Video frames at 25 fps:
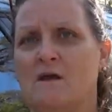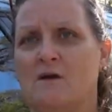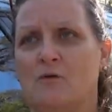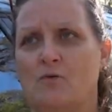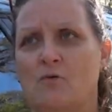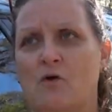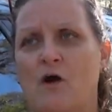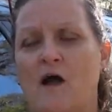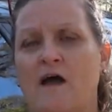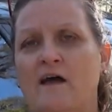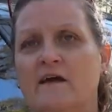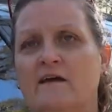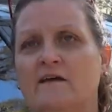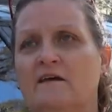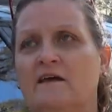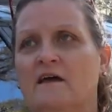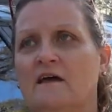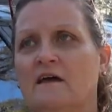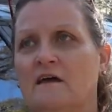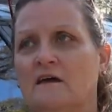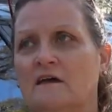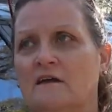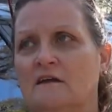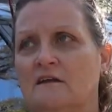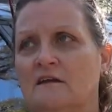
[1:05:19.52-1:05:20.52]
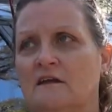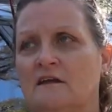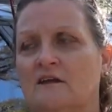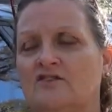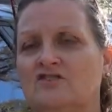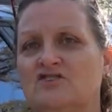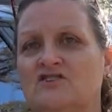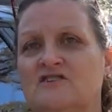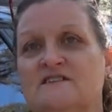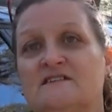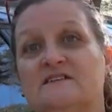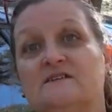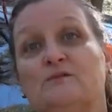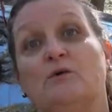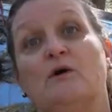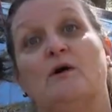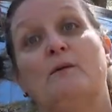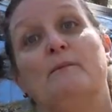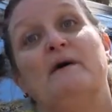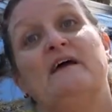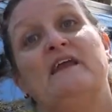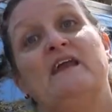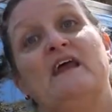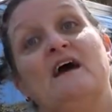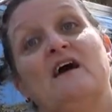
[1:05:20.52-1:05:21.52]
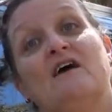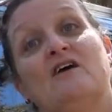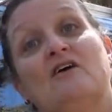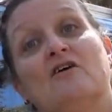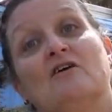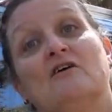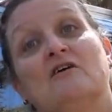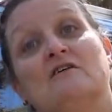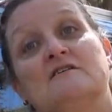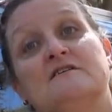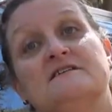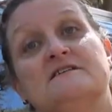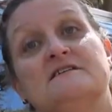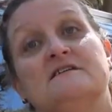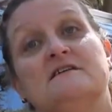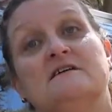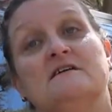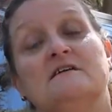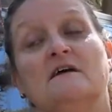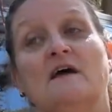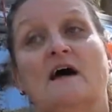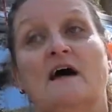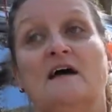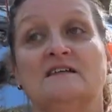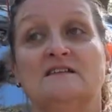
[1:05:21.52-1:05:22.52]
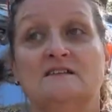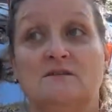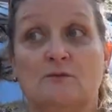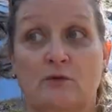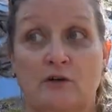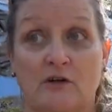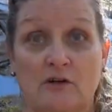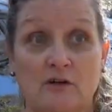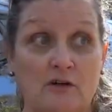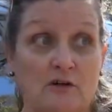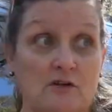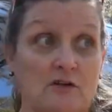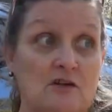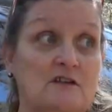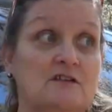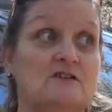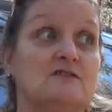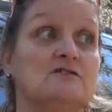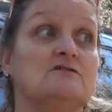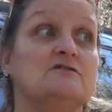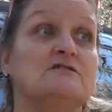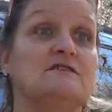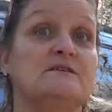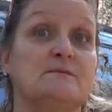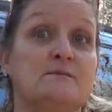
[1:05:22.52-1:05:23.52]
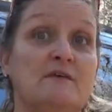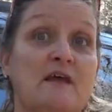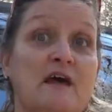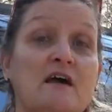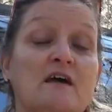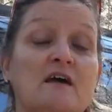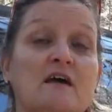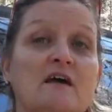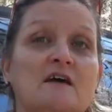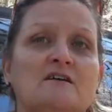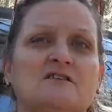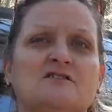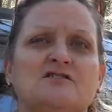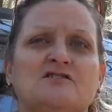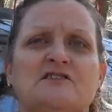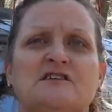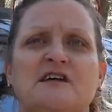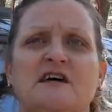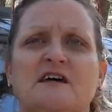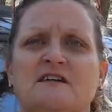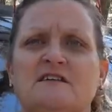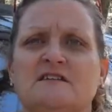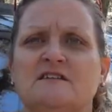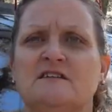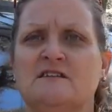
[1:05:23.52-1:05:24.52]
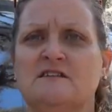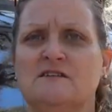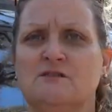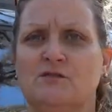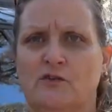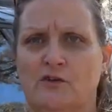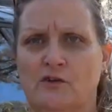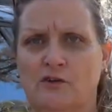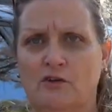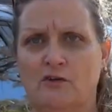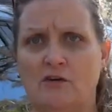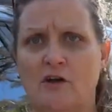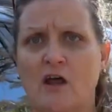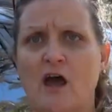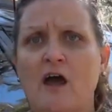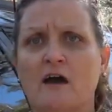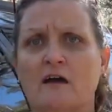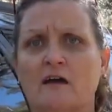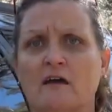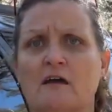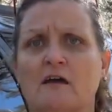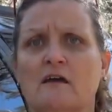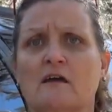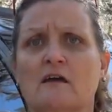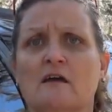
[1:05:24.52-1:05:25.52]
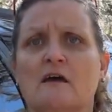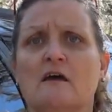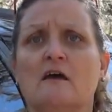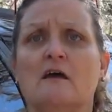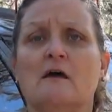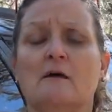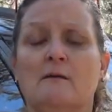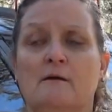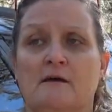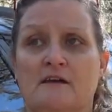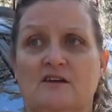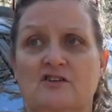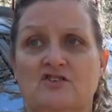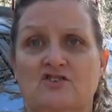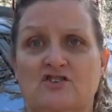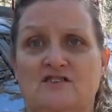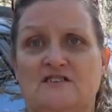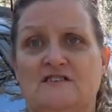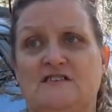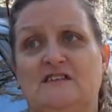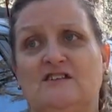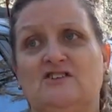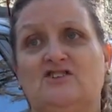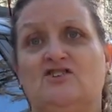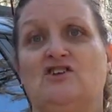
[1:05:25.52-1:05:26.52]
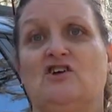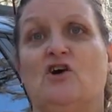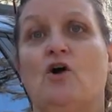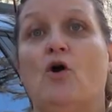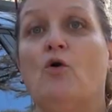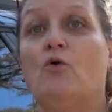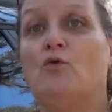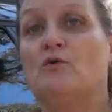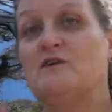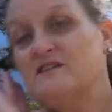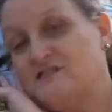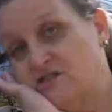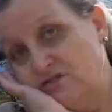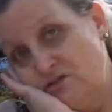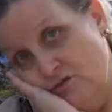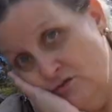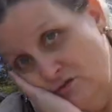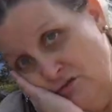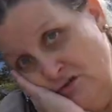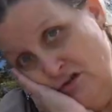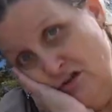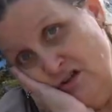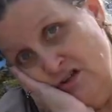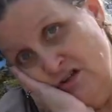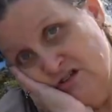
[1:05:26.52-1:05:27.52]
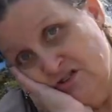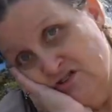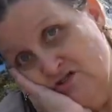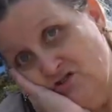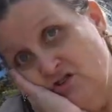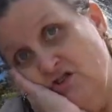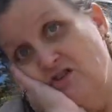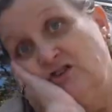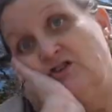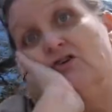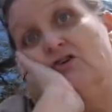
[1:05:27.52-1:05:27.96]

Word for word: Right, and she says, well, my neck hurts. I said, well, you need to do some neck exercises for your neck. Because she says she's always doing this, trying